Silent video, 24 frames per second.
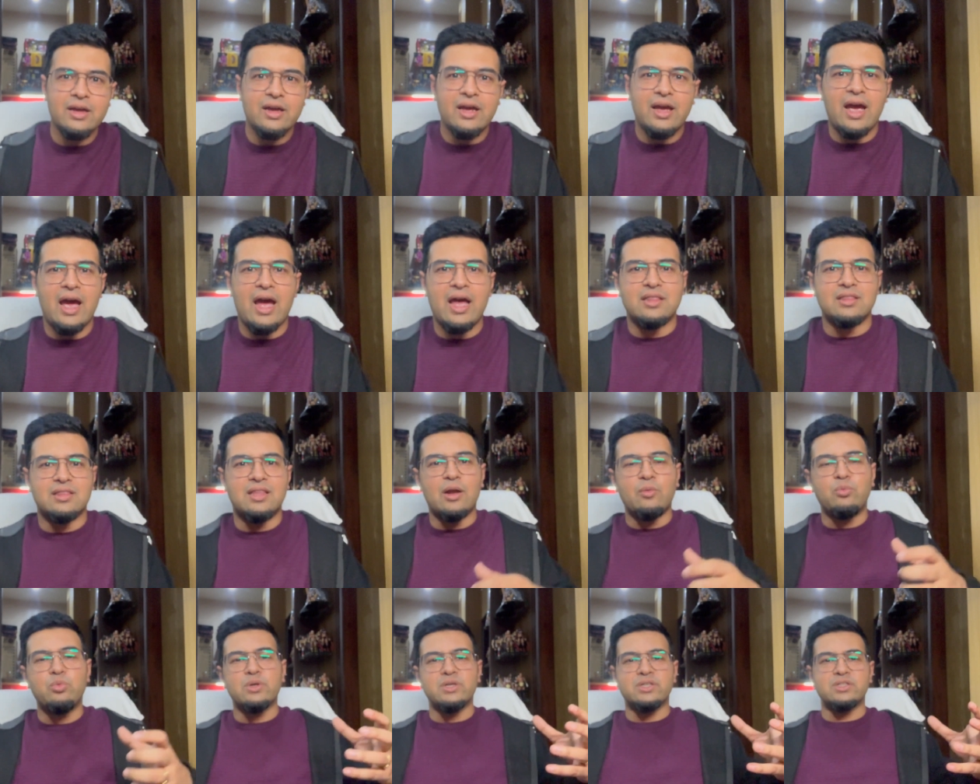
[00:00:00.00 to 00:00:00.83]
And
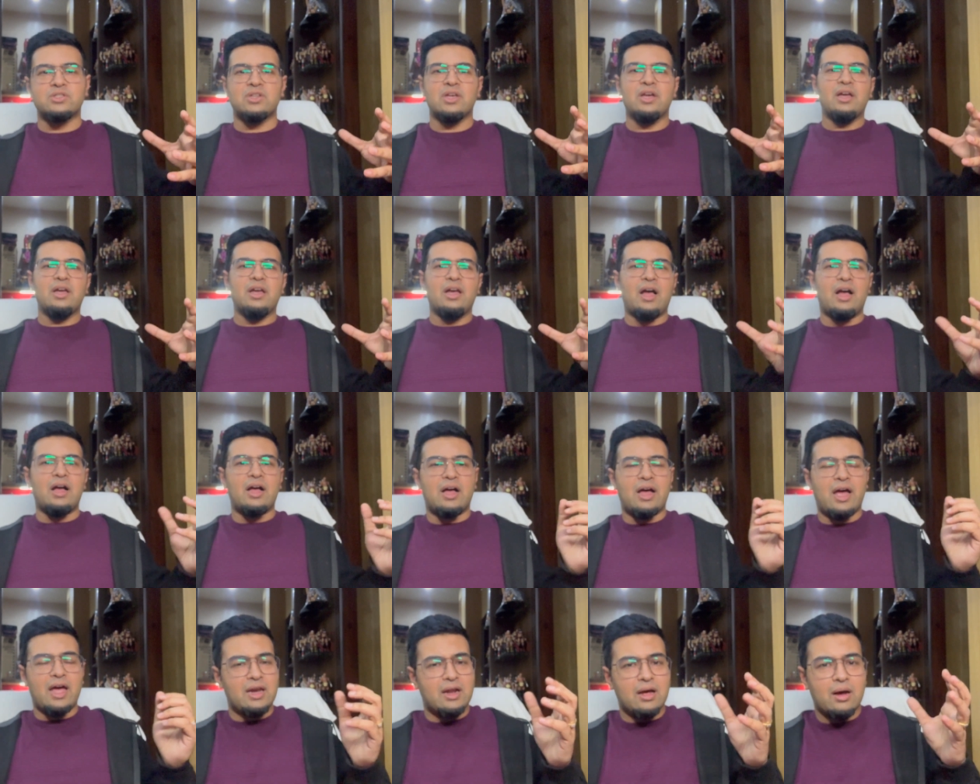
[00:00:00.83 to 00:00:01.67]
that was
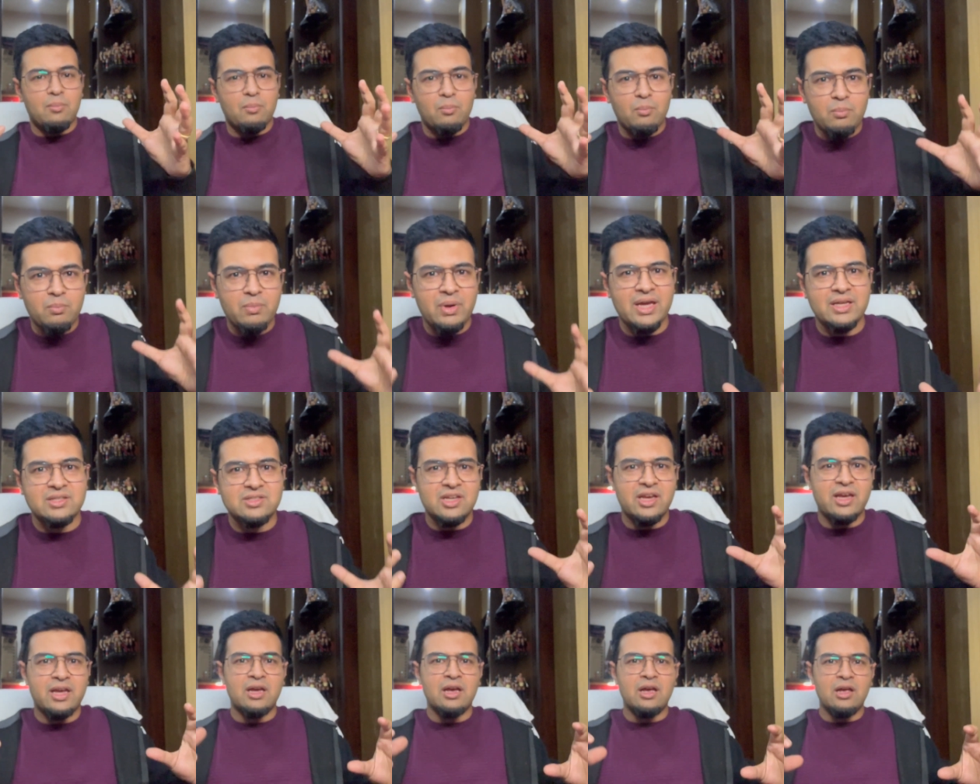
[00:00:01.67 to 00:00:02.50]
an
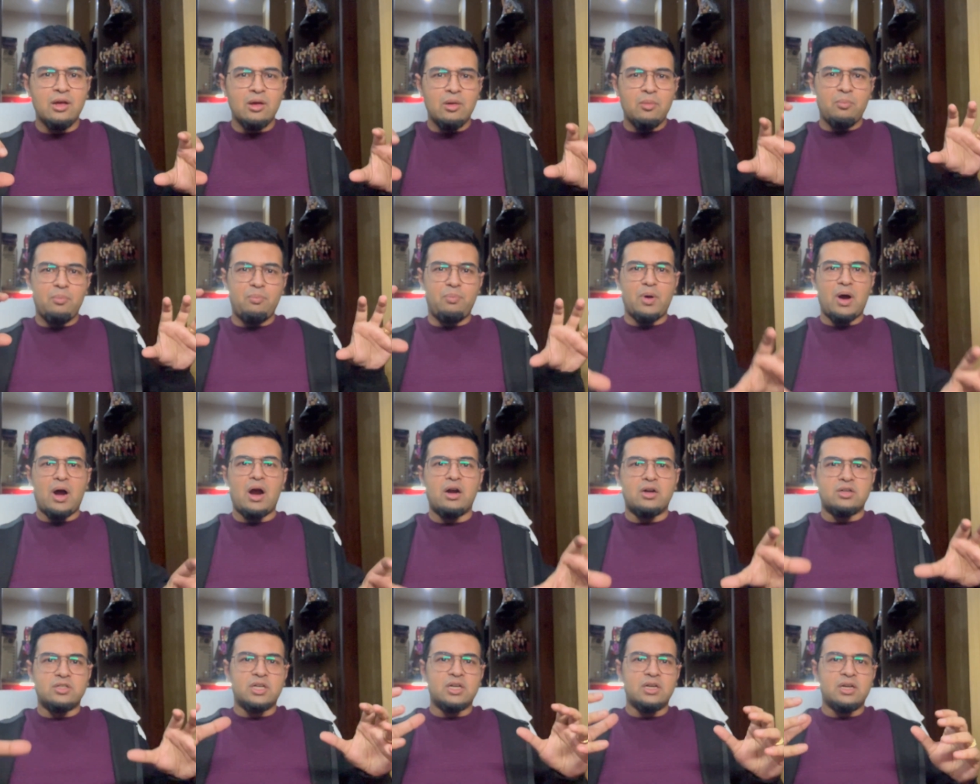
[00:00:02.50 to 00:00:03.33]
amazing
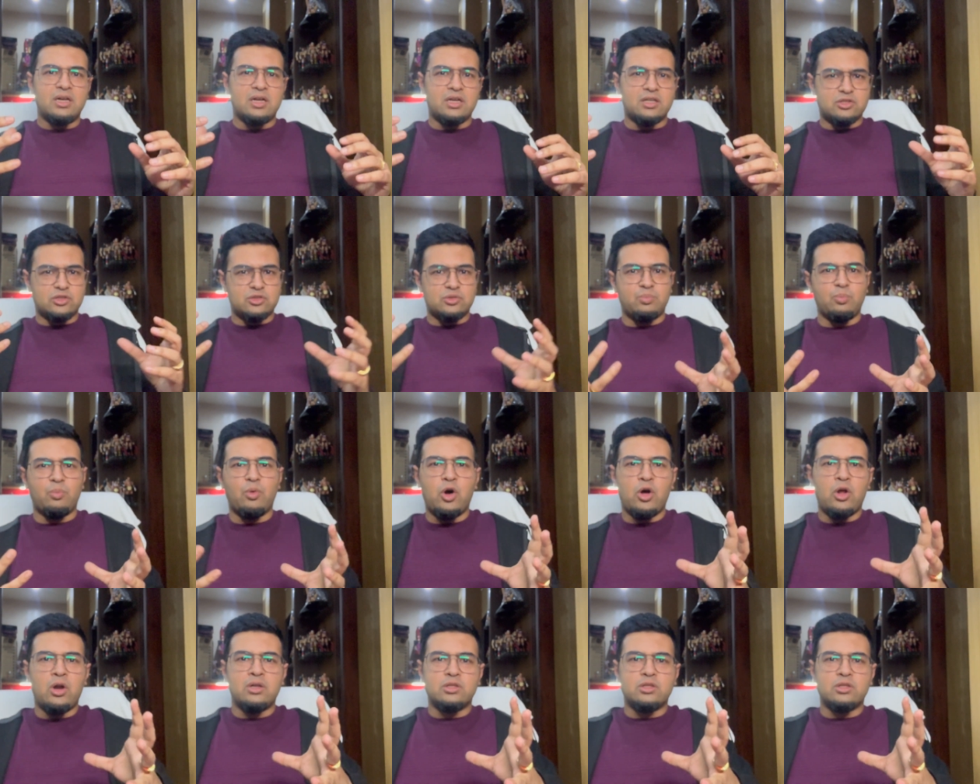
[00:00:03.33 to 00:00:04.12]
part, a small